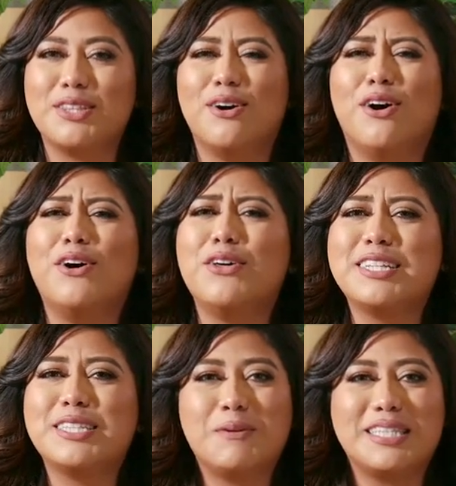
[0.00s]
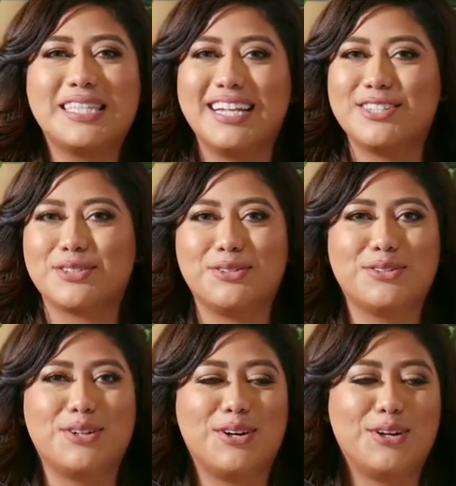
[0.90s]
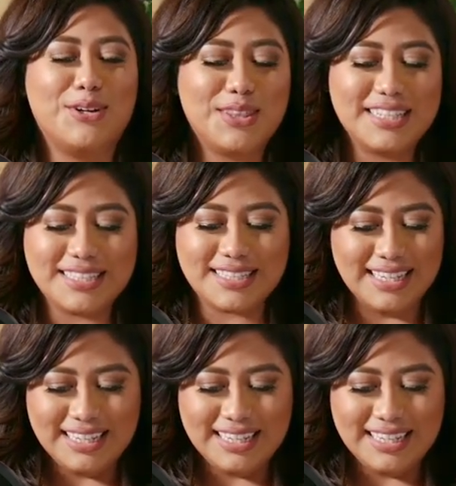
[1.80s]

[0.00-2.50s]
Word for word: with all this potential and all this,